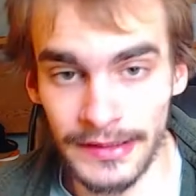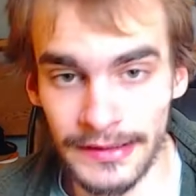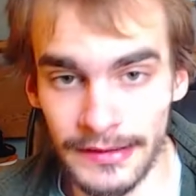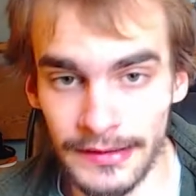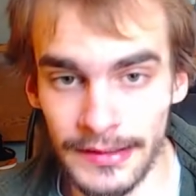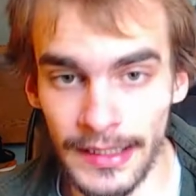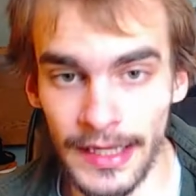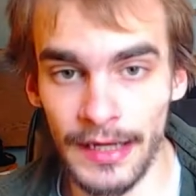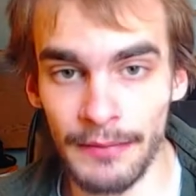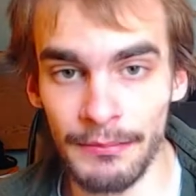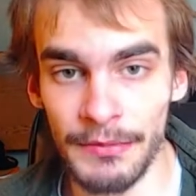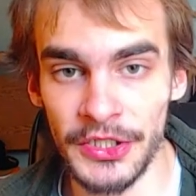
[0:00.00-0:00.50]

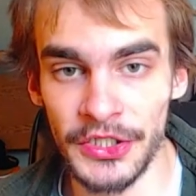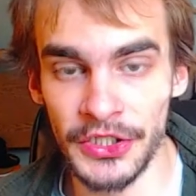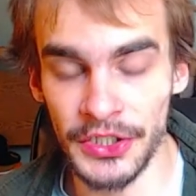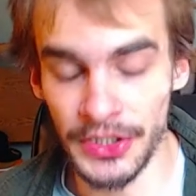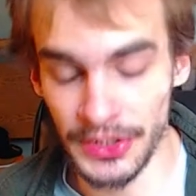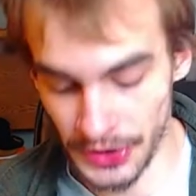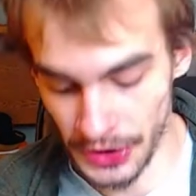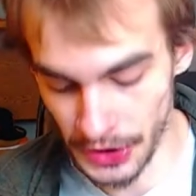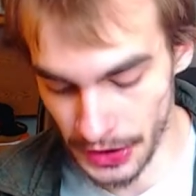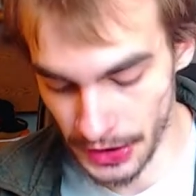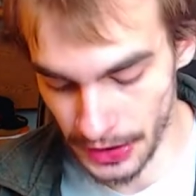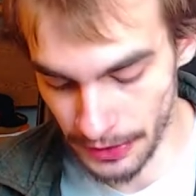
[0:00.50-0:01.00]
damaging
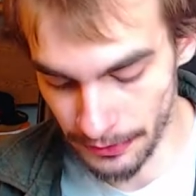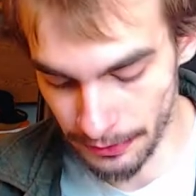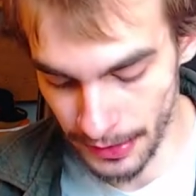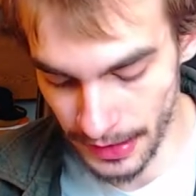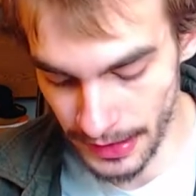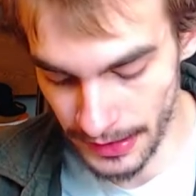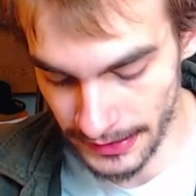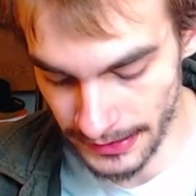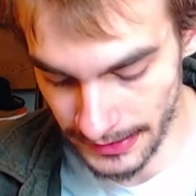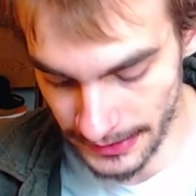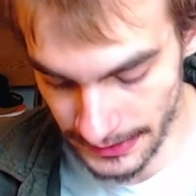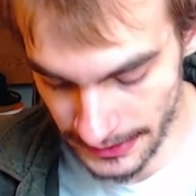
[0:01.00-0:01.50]
to their
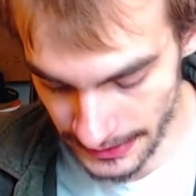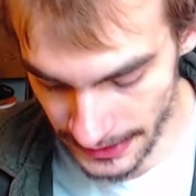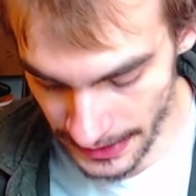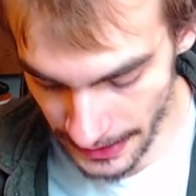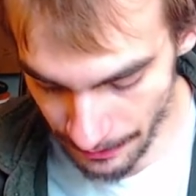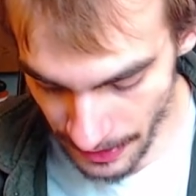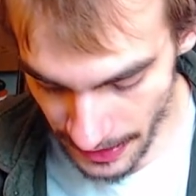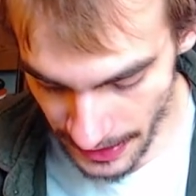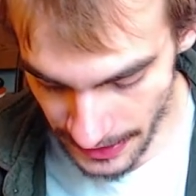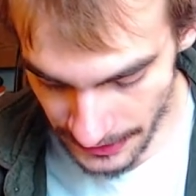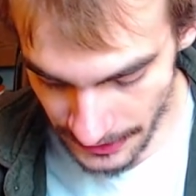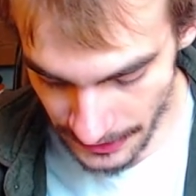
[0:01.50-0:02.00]
body as they
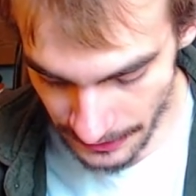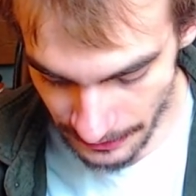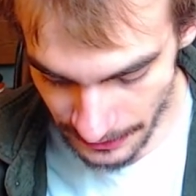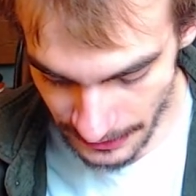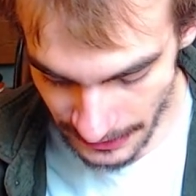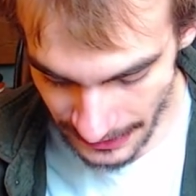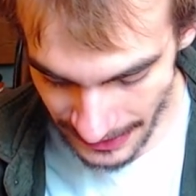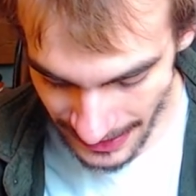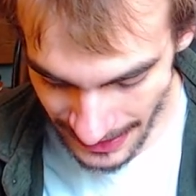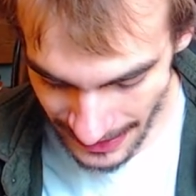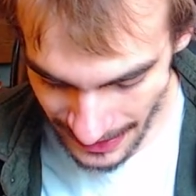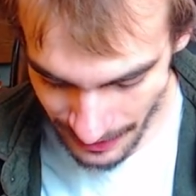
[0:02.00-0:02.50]
possibly
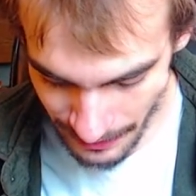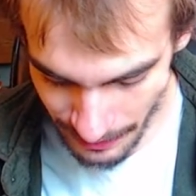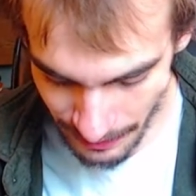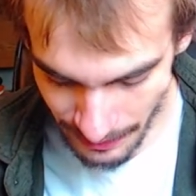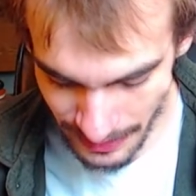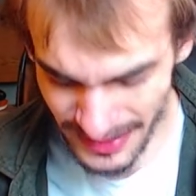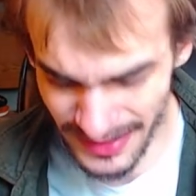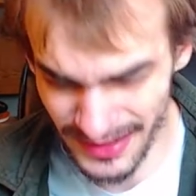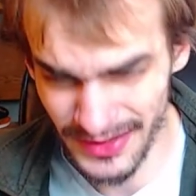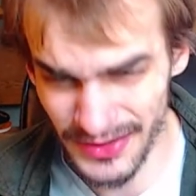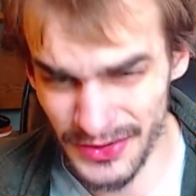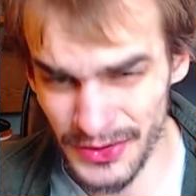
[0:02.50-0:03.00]
can.
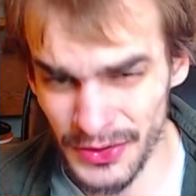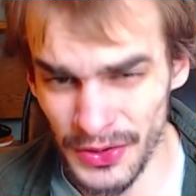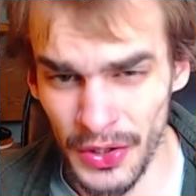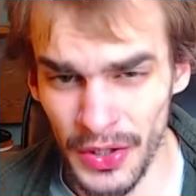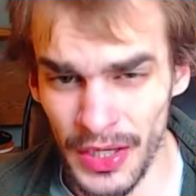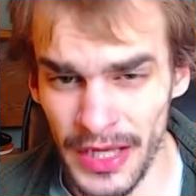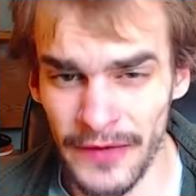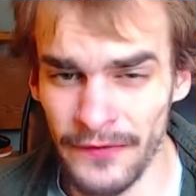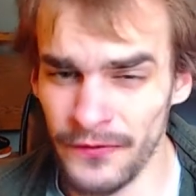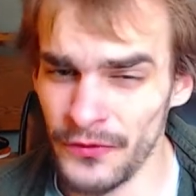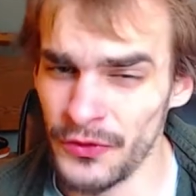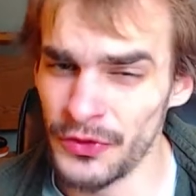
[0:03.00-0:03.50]
Because
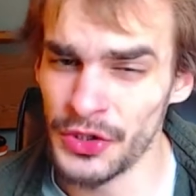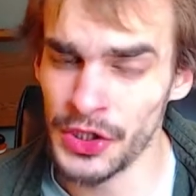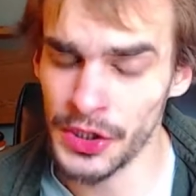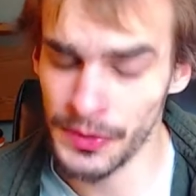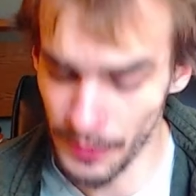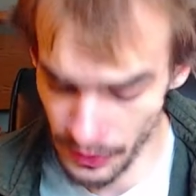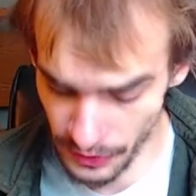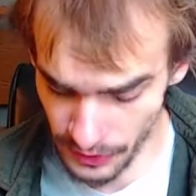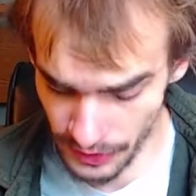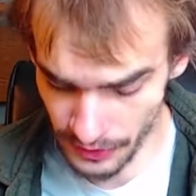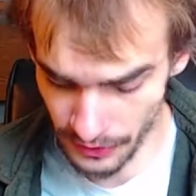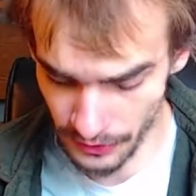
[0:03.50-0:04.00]
if you're
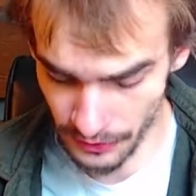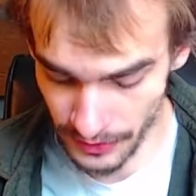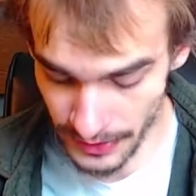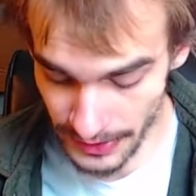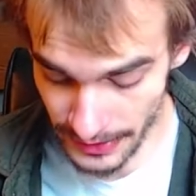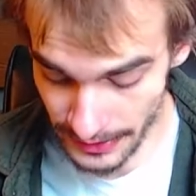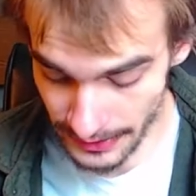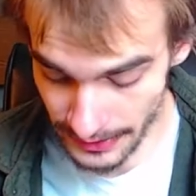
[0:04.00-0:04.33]
smoking weed